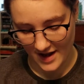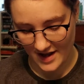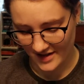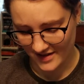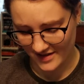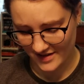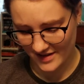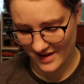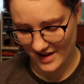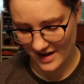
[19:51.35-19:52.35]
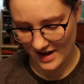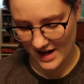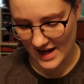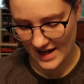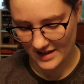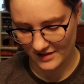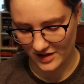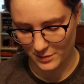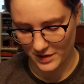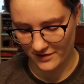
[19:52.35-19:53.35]
and I had a
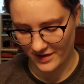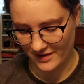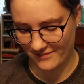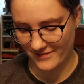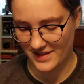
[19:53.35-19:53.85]
little bit of a